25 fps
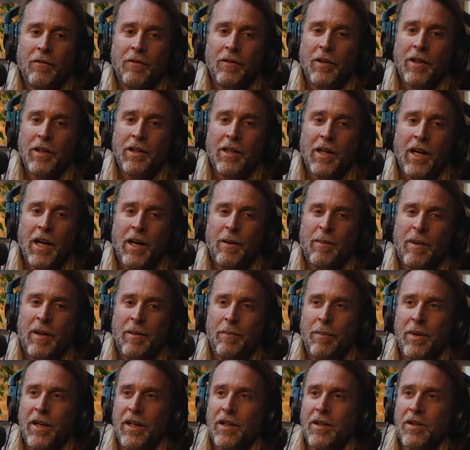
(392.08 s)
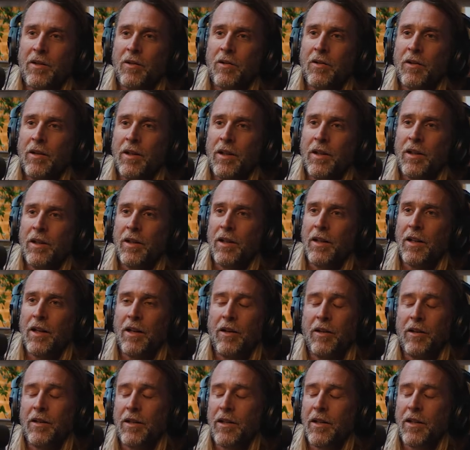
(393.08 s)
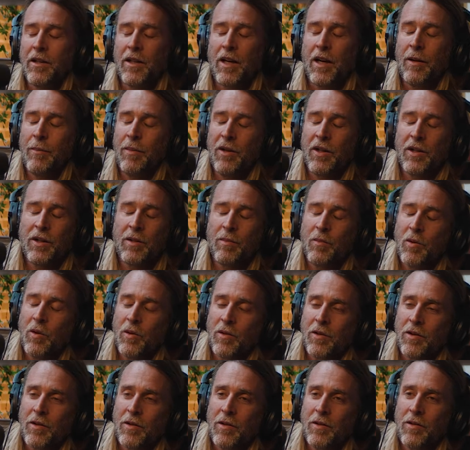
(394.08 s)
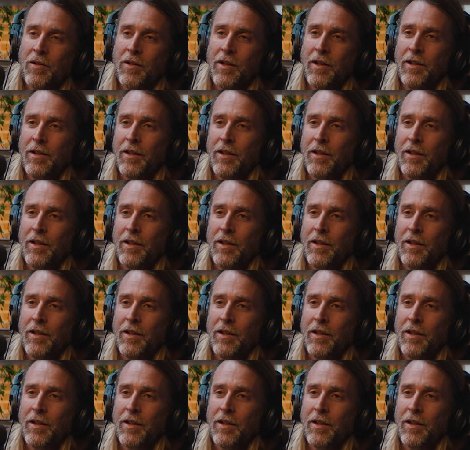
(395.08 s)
is it going to be a big story? It's just going to be a small story?